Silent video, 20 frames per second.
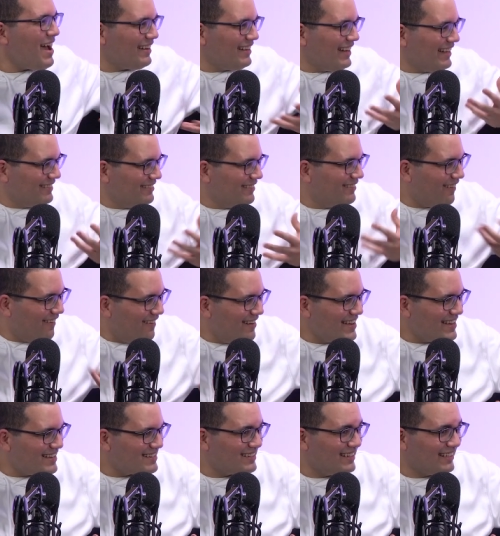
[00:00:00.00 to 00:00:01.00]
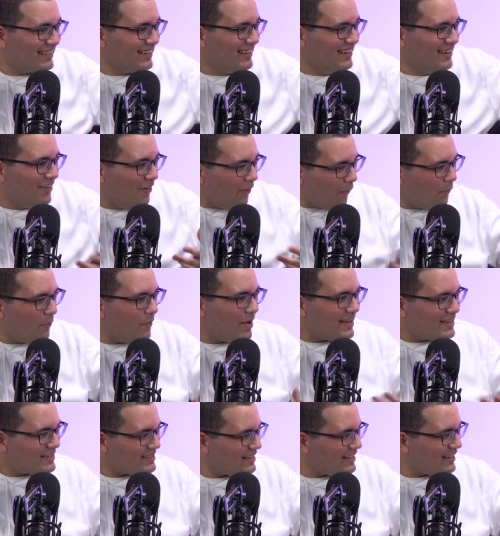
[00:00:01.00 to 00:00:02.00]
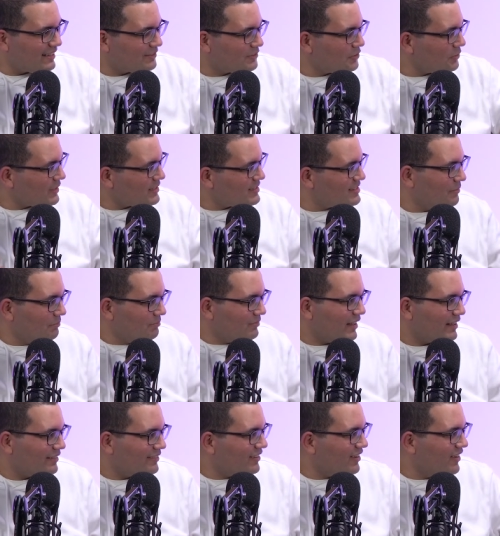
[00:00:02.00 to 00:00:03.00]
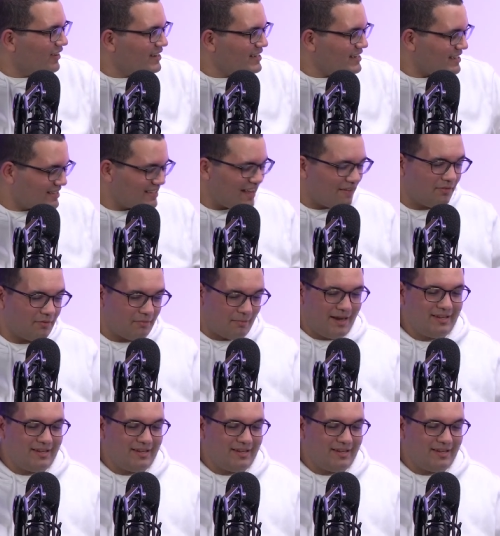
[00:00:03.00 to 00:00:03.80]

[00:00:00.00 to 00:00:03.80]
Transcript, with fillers: mad. Like the guy is like, always like doing something. The guy is never